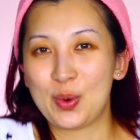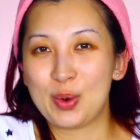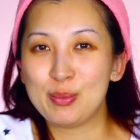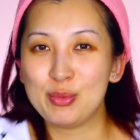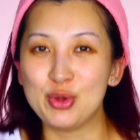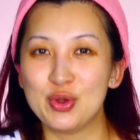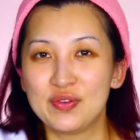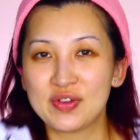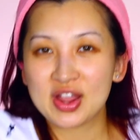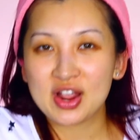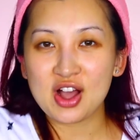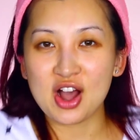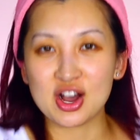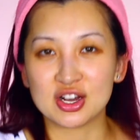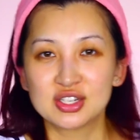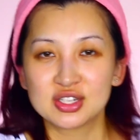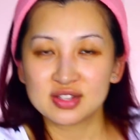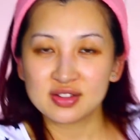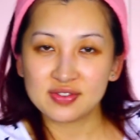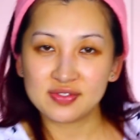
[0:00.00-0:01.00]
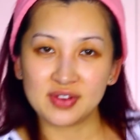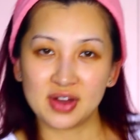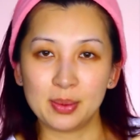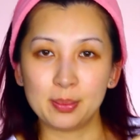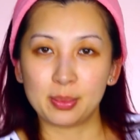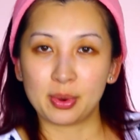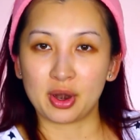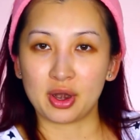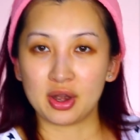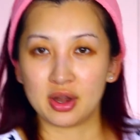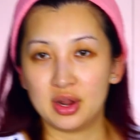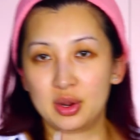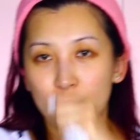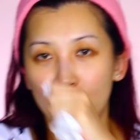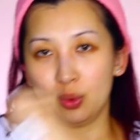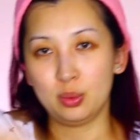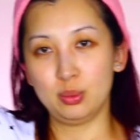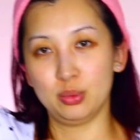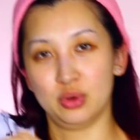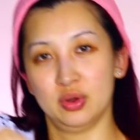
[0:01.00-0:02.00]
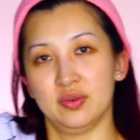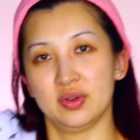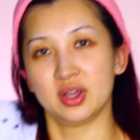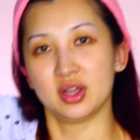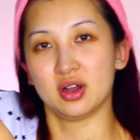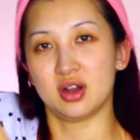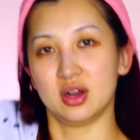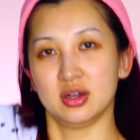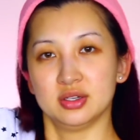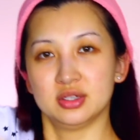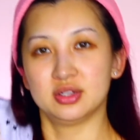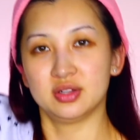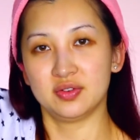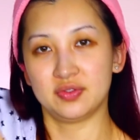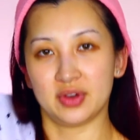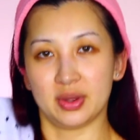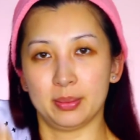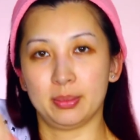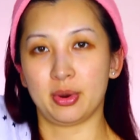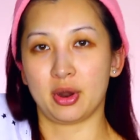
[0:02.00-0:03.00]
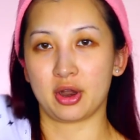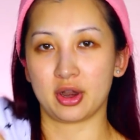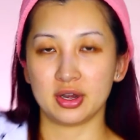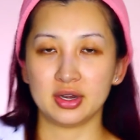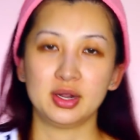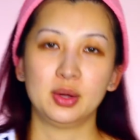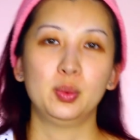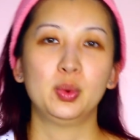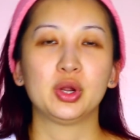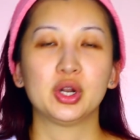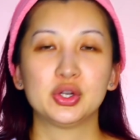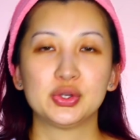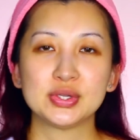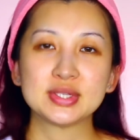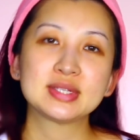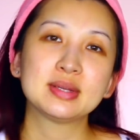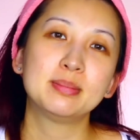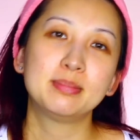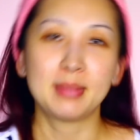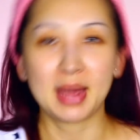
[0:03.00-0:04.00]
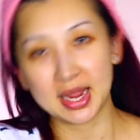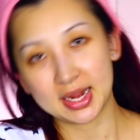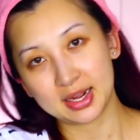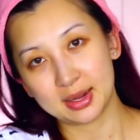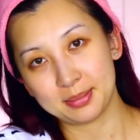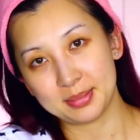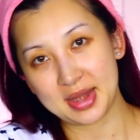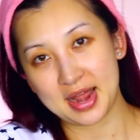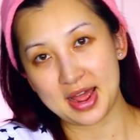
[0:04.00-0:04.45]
We're moving on to the fun part. We're gonna do some makeup